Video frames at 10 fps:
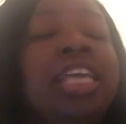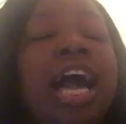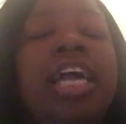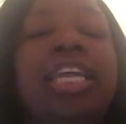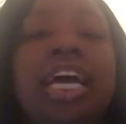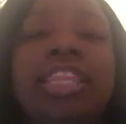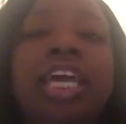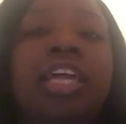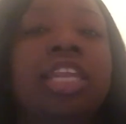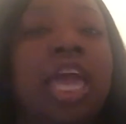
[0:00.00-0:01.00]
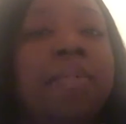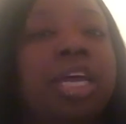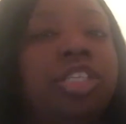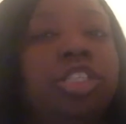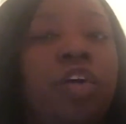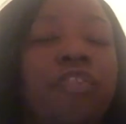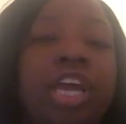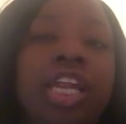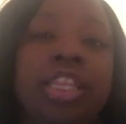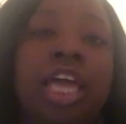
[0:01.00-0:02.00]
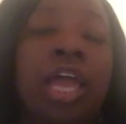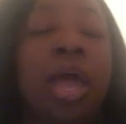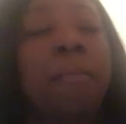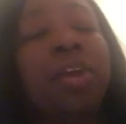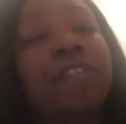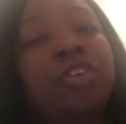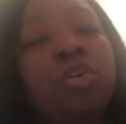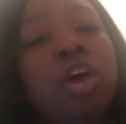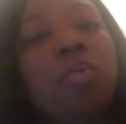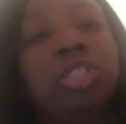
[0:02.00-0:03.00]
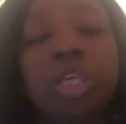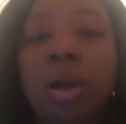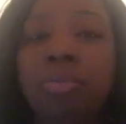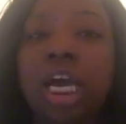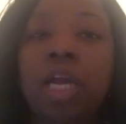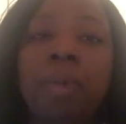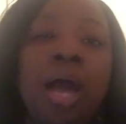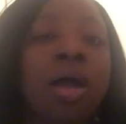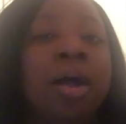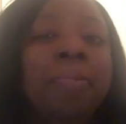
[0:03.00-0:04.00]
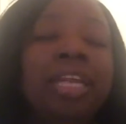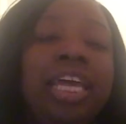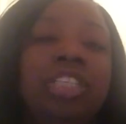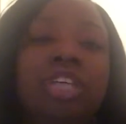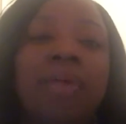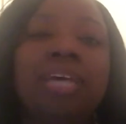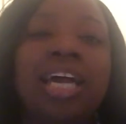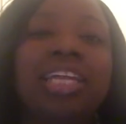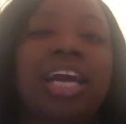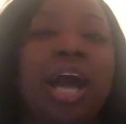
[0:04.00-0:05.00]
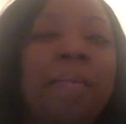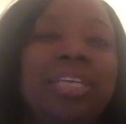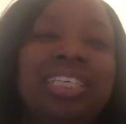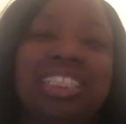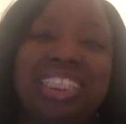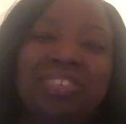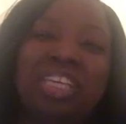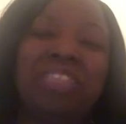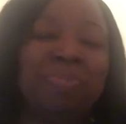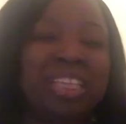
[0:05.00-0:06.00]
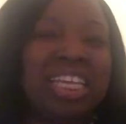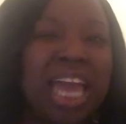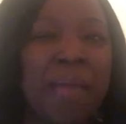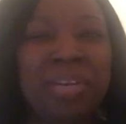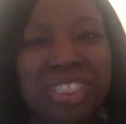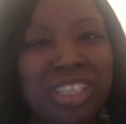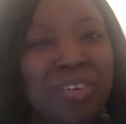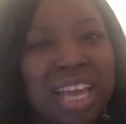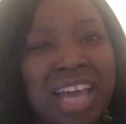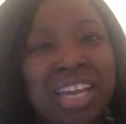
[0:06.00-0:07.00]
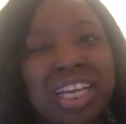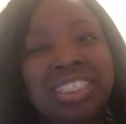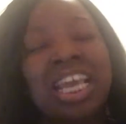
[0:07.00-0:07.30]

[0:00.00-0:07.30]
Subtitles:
Y'all cannot think of the name of that show for anything, but if you know what show I'm talking about, please drop down in the comments and just put the name of the show down there, because